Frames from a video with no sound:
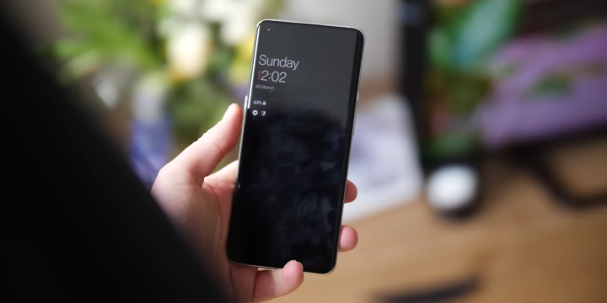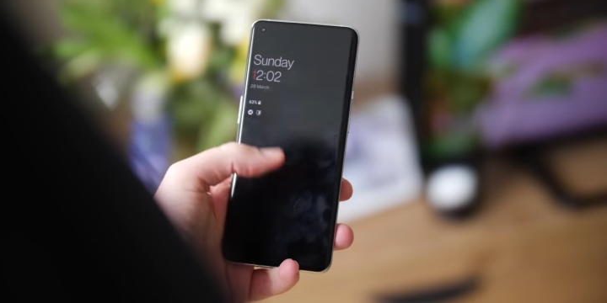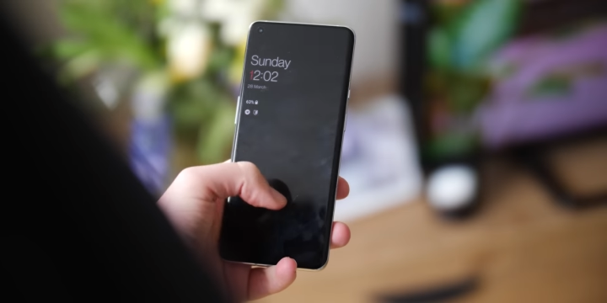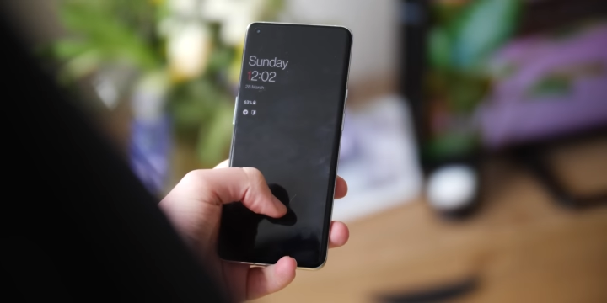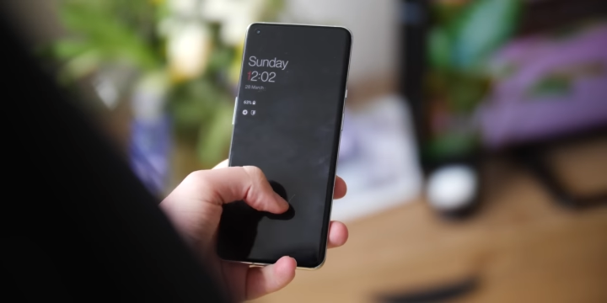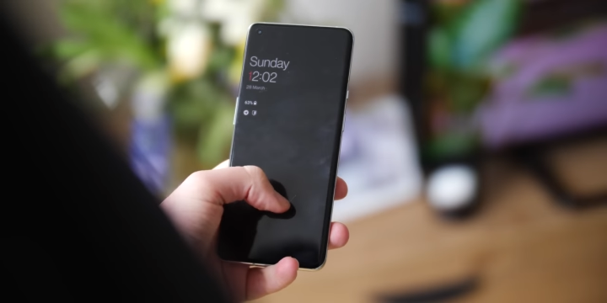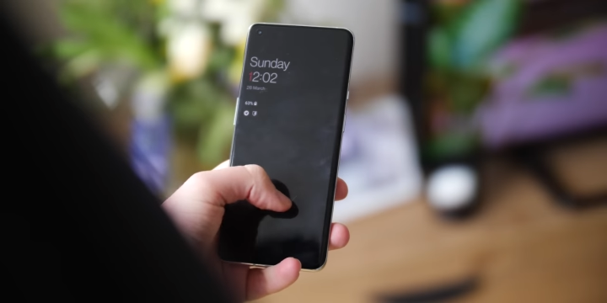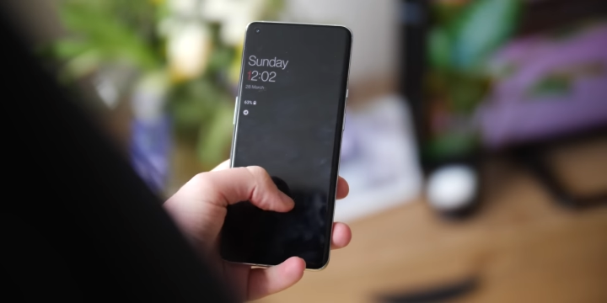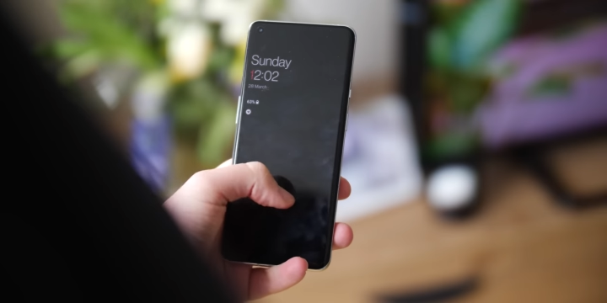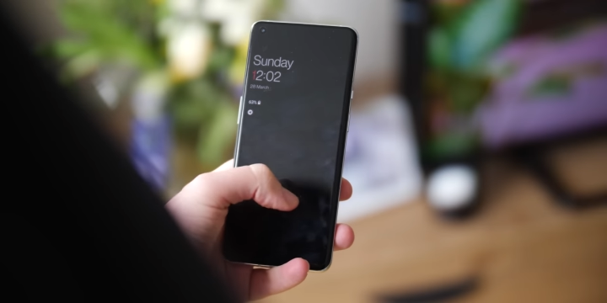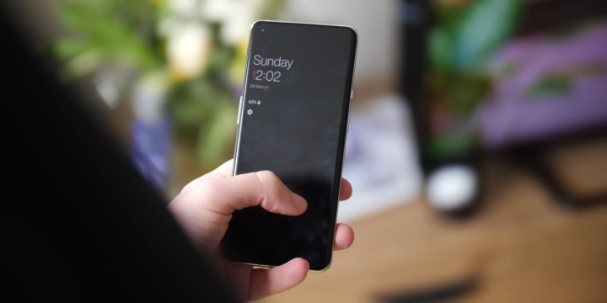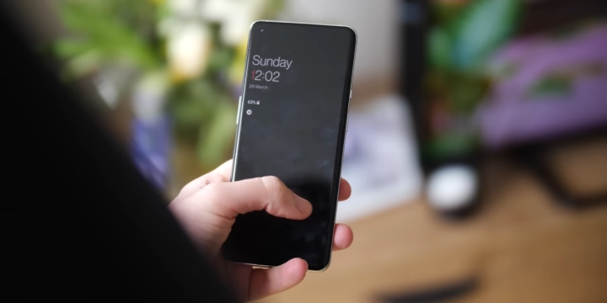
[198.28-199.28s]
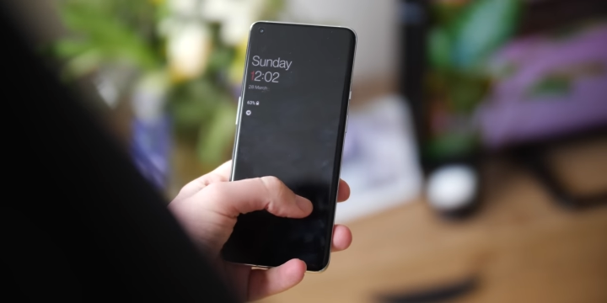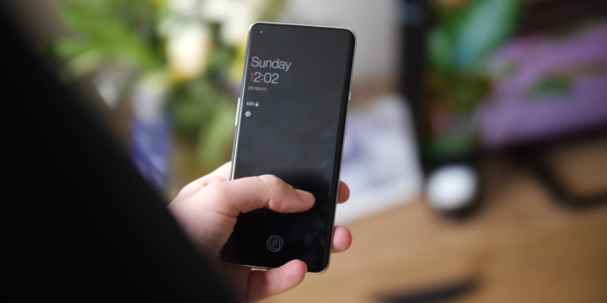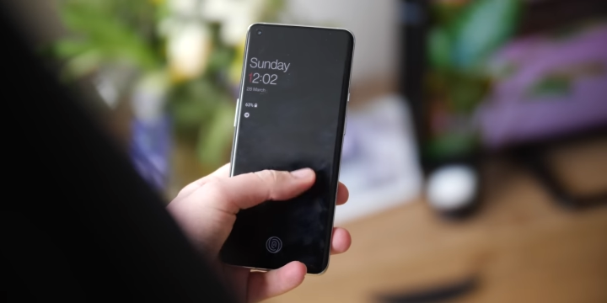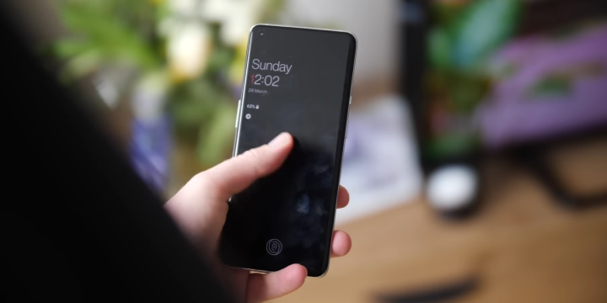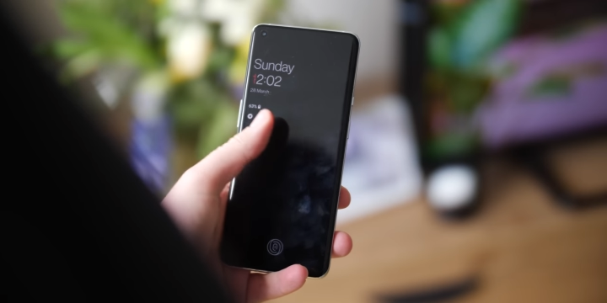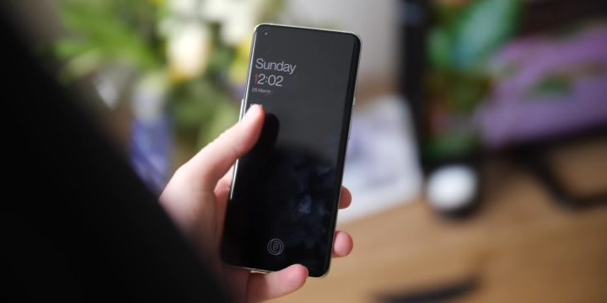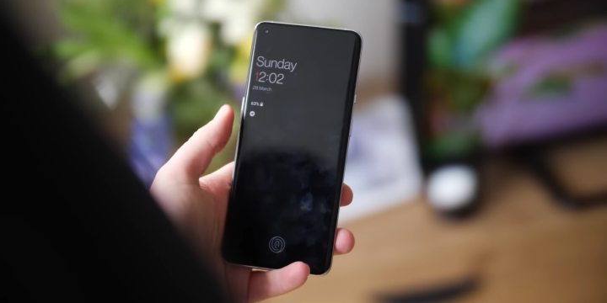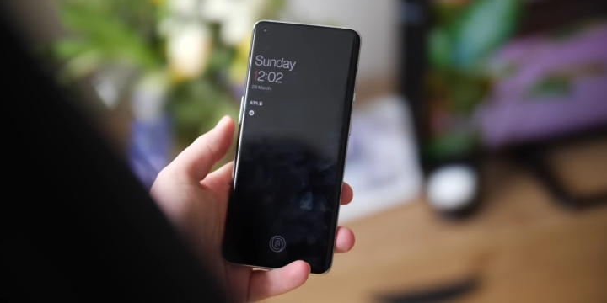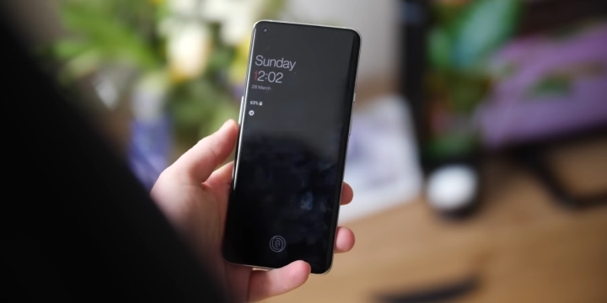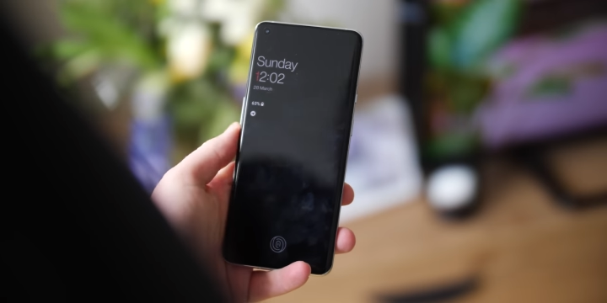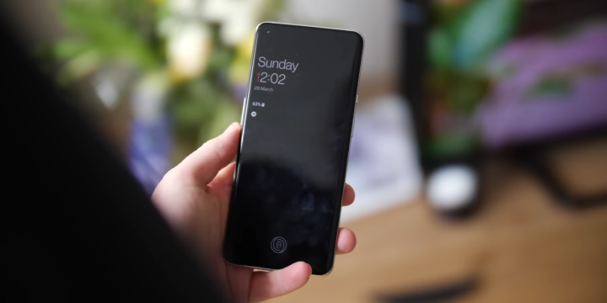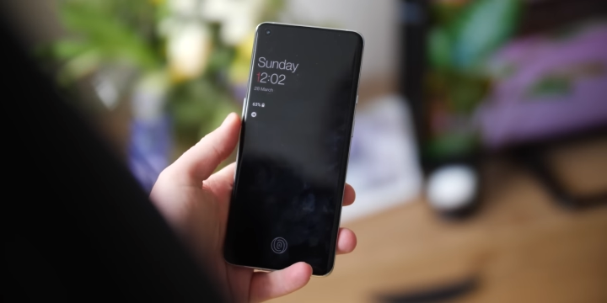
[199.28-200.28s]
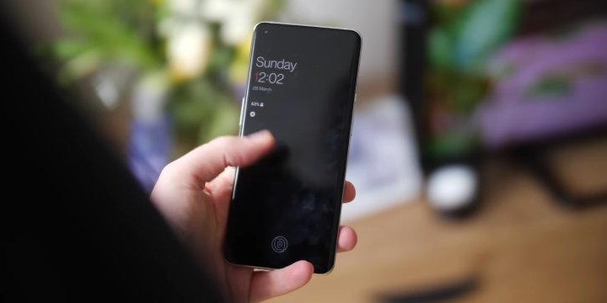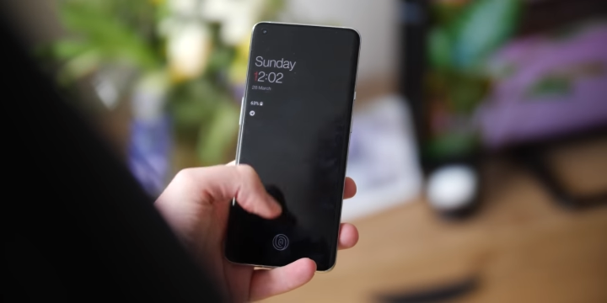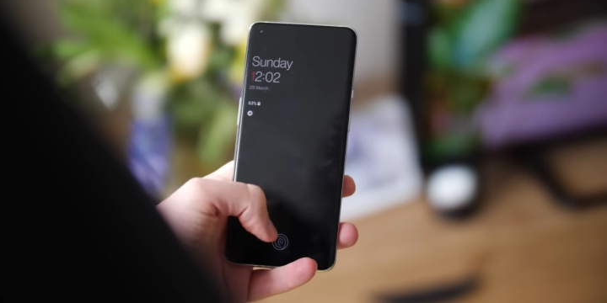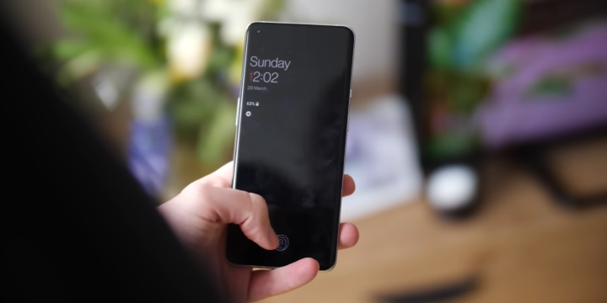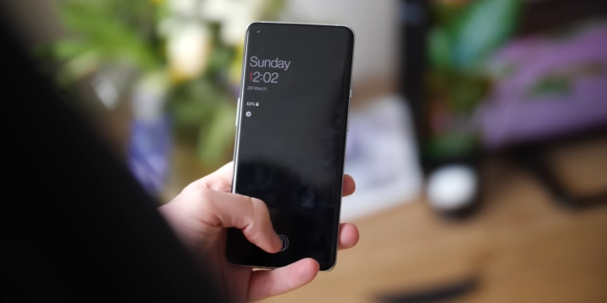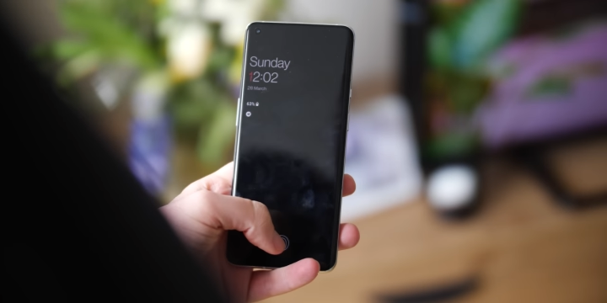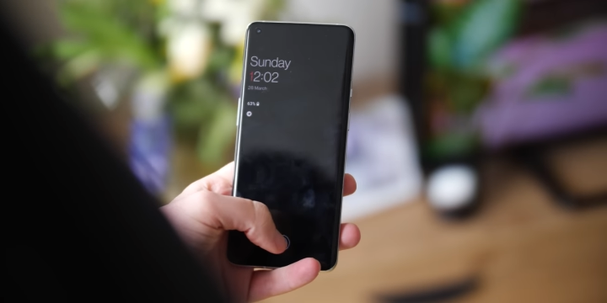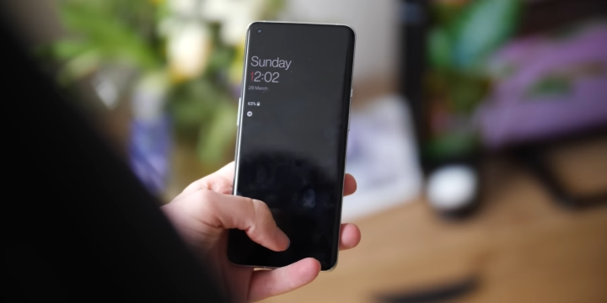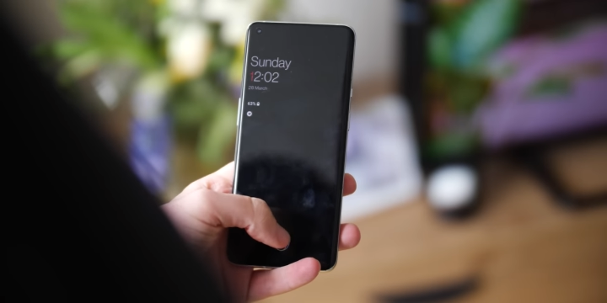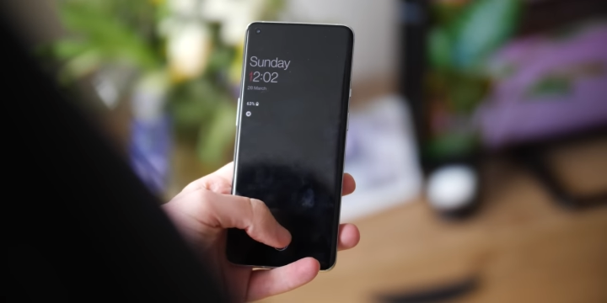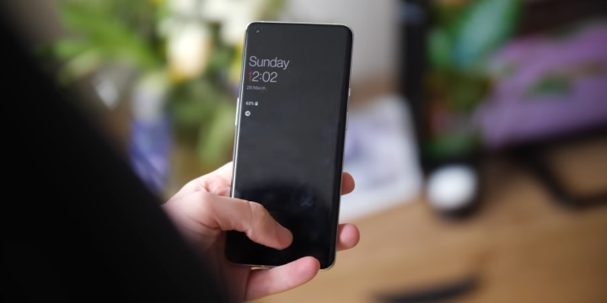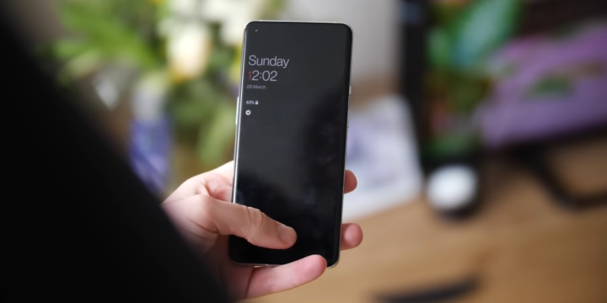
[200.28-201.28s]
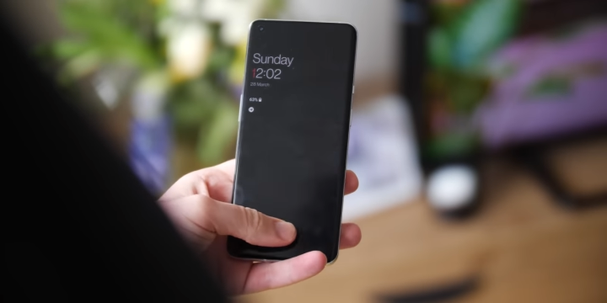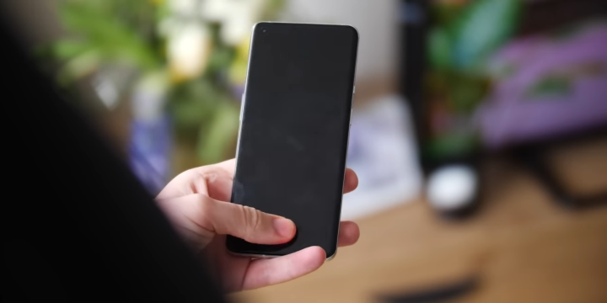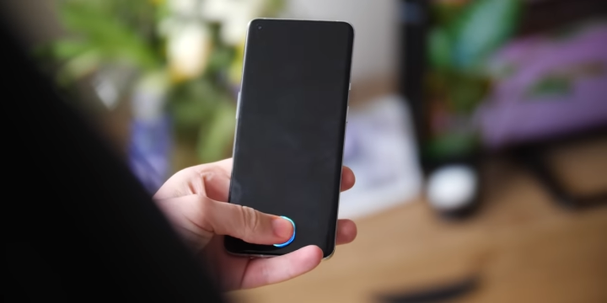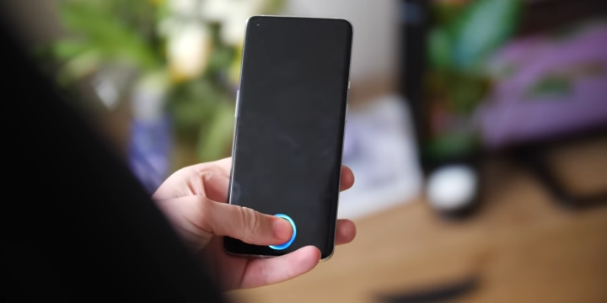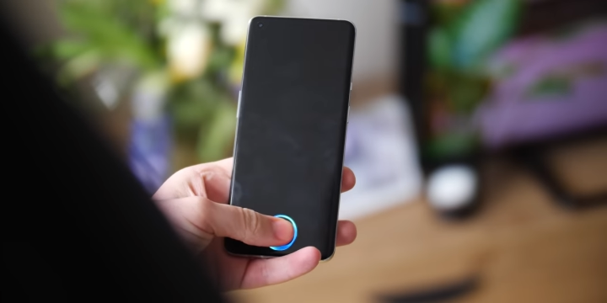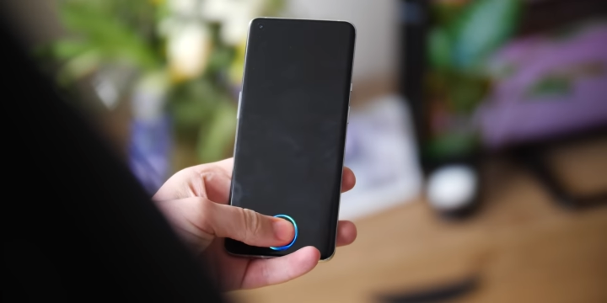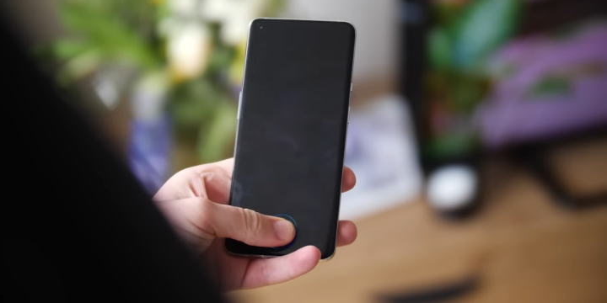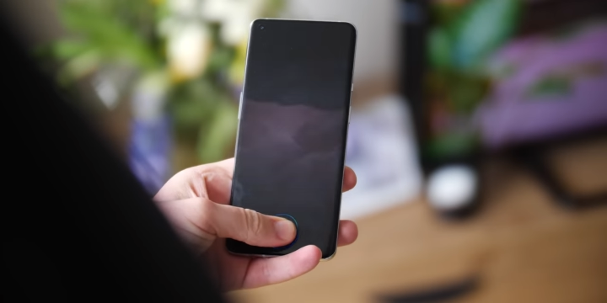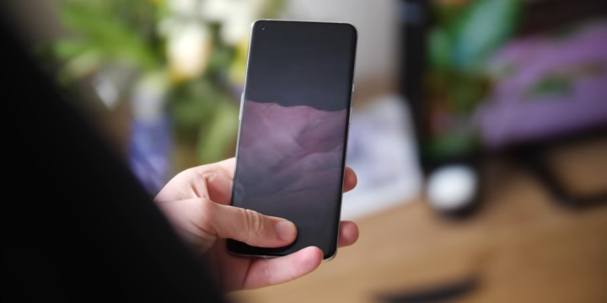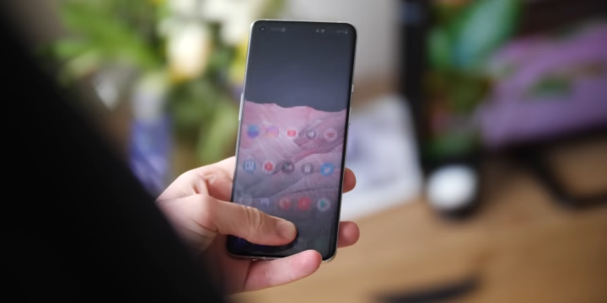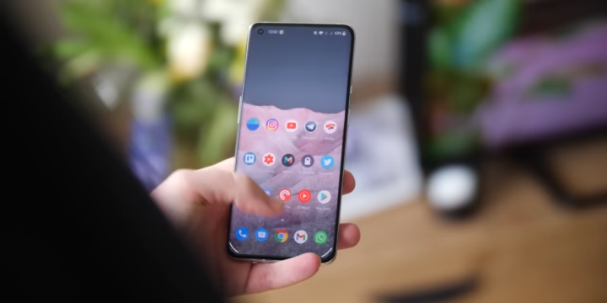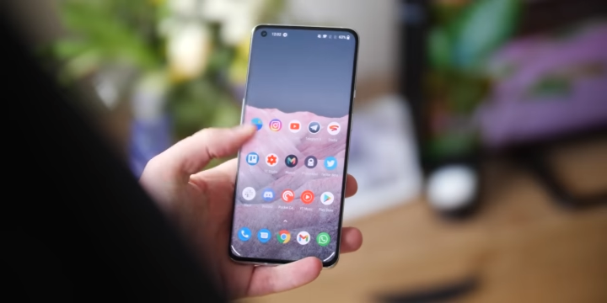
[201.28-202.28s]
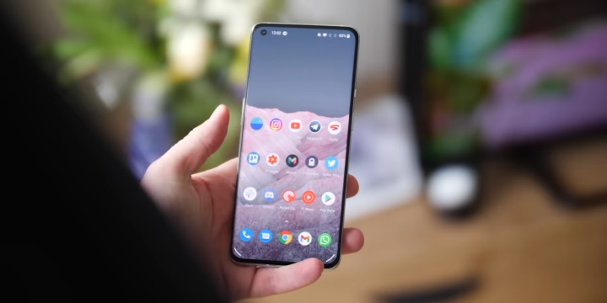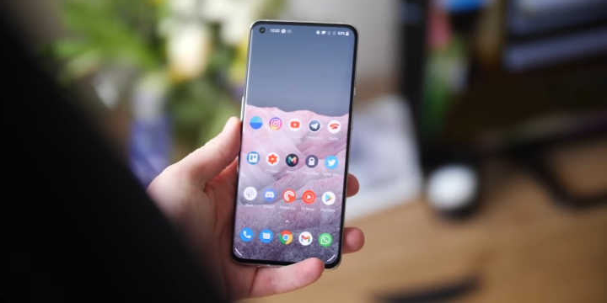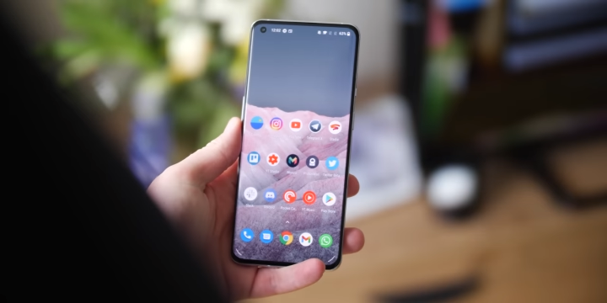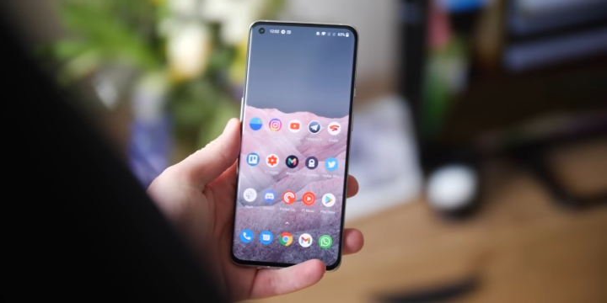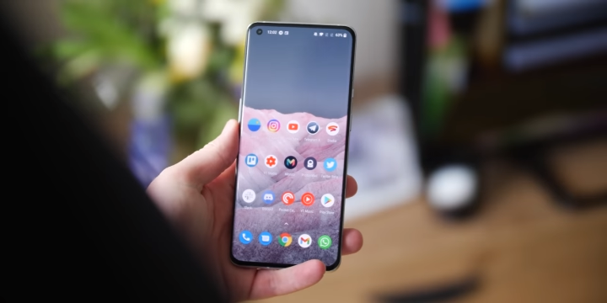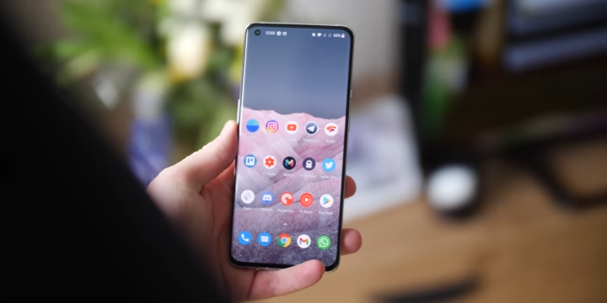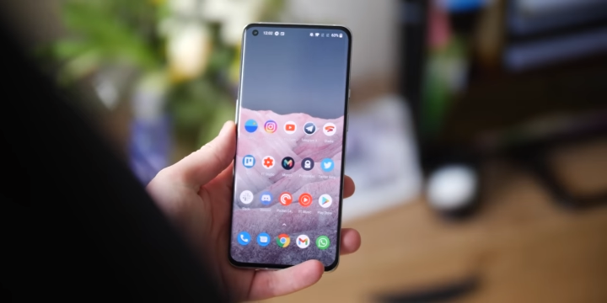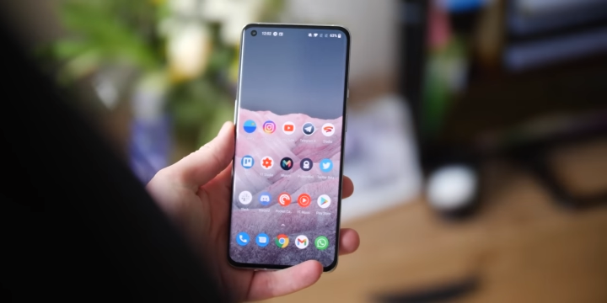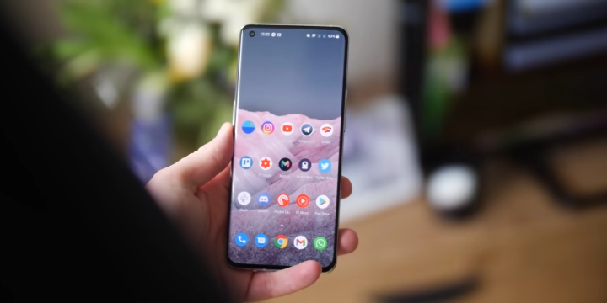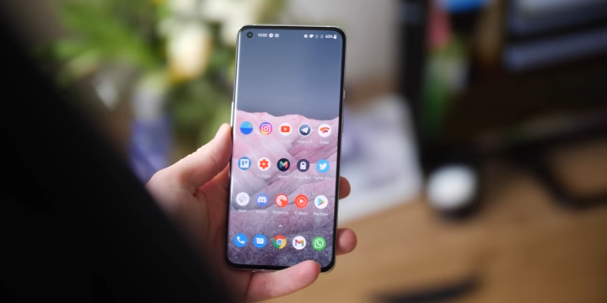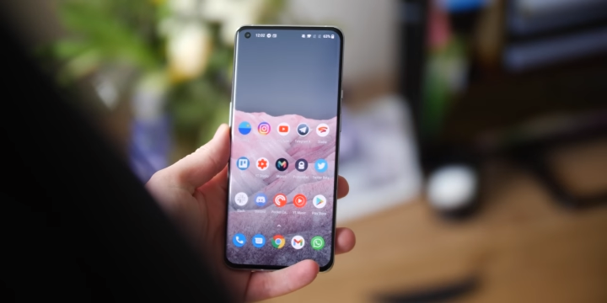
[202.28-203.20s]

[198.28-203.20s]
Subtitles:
[unreadable: no face in view]